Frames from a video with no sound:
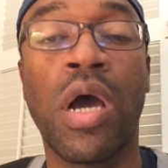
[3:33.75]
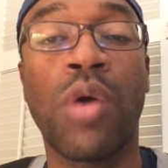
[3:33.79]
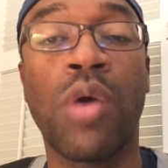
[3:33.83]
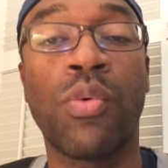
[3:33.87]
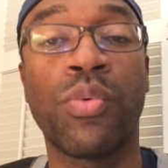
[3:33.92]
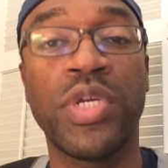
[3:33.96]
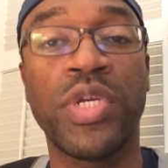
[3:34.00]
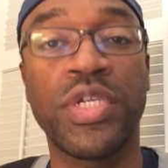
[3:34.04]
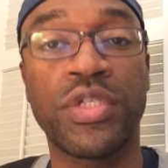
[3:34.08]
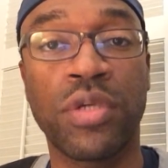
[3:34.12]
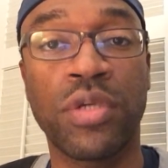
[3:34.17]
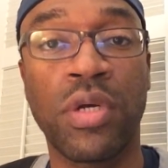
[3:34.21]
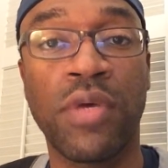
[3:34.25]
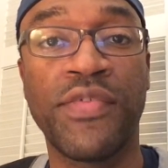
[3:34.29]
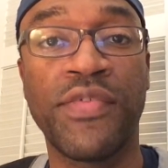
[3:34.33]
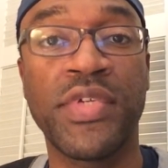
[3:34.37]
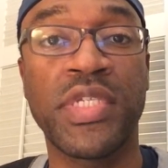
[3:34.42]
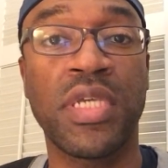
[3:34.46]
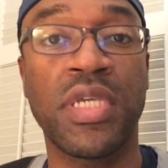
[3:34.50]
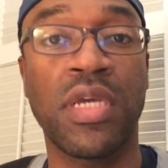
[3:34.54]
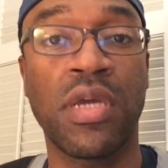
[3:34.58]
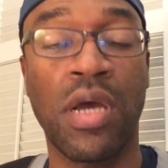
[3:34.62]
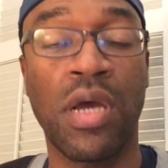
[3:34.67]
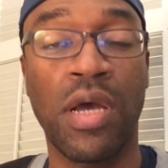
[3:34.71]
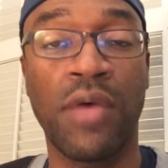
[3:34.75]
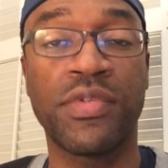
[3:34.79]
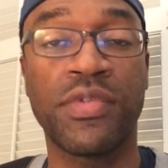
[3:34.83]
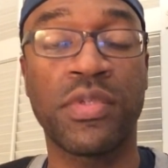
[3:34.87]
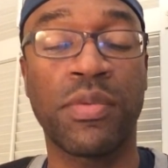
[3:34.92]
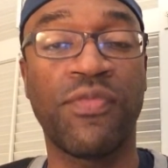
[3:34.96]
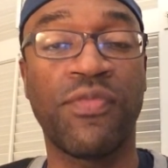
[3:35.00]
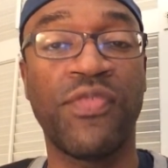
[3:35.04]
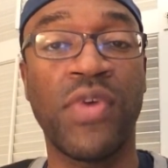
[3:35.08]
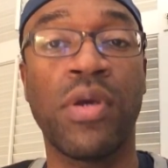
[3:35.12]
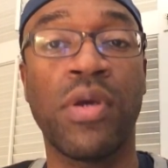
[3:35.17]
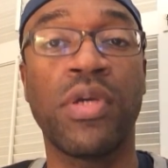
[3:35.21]
a resurfacing of
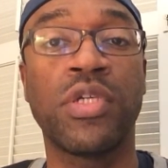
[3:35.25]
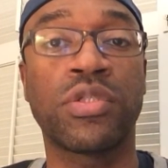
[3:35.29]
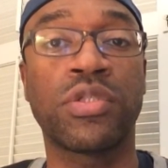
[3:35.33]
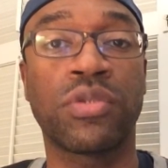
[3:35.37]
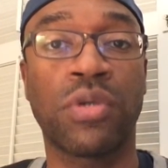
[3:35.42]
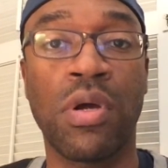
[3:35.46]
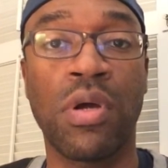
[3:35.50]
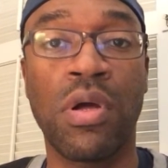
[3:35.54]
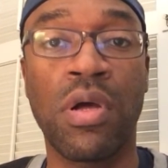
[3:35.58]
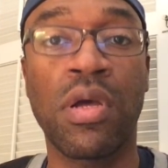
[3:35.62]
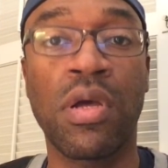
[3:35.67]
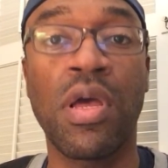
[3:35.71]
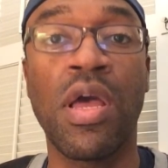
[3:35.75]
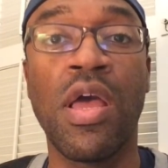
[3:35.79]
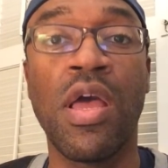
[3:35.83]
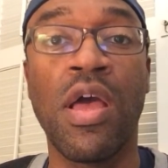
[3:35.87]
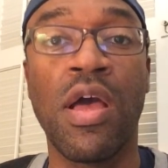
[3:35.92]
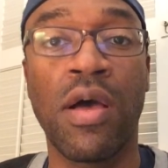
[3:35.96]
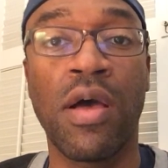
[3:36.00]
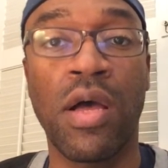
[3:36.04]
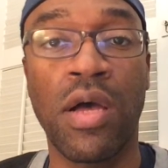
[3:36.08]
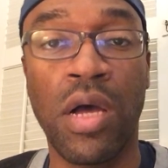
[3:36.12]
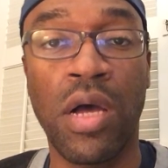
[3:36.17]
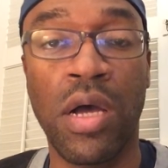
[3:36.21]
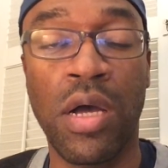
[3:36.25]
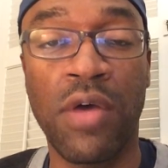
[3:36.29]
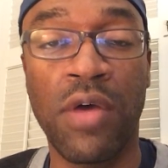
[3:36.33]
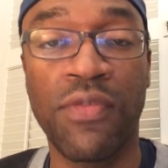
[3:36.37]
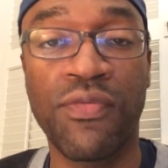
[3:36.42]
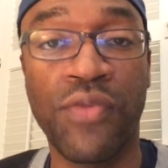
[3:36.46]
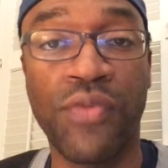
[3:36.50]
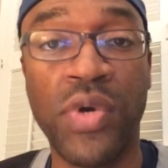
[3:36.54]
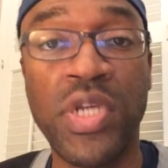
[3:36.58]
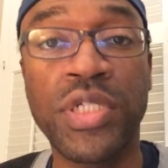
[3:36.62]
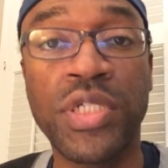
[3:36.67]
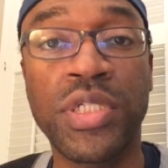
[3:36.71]
some very strong Uh,
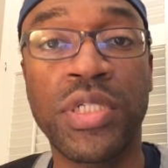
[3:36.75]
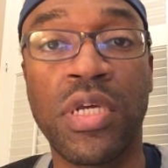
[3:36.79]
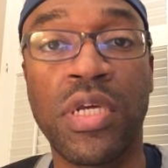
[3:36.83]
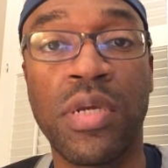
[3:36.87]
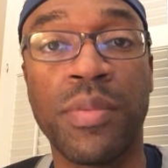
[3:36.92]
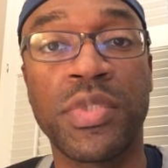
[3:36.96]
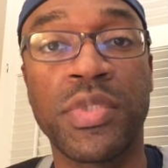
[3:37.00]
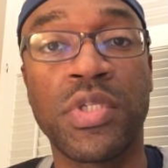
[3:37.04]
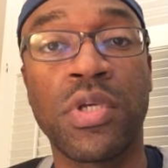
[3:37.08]
friendship.